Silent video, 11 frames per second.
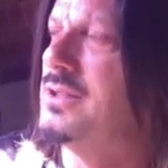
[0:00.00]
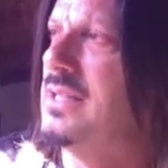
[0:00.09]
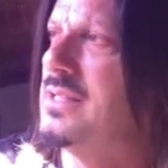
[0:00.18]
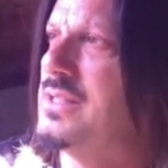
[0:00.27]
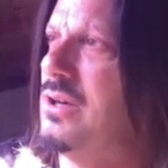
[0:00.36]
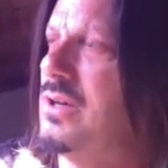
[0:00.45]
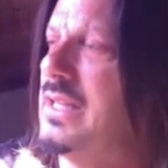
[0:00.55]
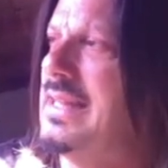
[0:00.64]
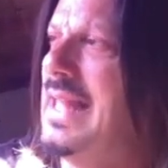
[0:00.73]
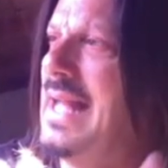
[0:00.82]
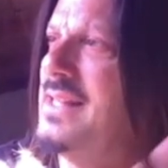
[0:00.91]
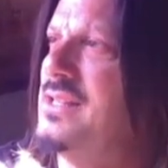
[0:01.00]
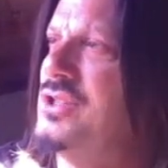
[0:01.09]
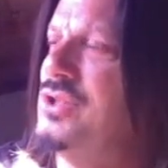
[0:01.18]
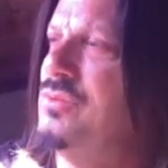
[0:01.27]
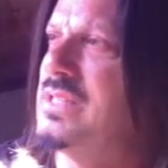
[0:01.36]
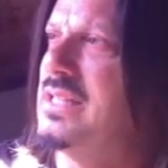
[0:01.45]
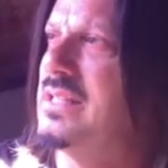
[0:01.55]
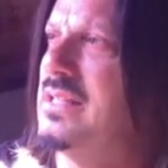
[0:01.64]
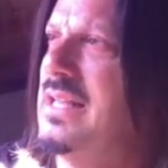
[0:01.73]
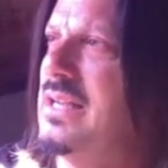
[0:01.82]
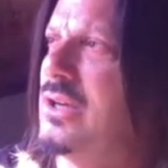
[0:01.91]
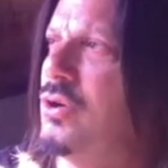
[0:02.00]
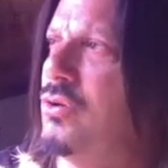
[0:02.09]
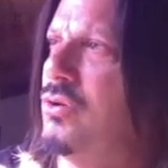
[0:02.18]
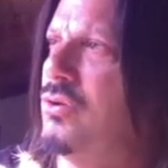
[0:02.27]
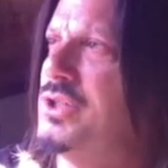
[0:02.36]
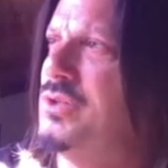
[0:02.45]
she had a song in that, and then she was like an it girl,